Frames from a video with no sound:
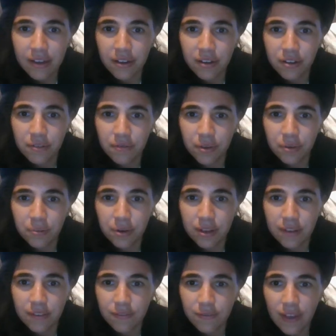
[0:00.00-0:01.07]
over
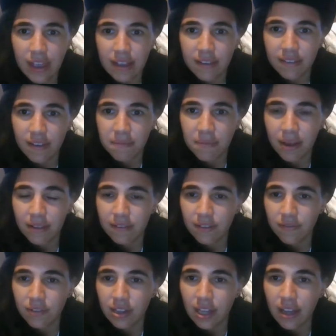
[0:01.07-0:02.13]
one's face a mask
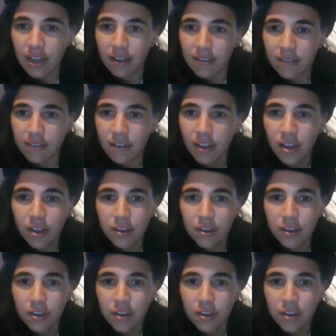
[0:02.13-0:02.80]
of glass,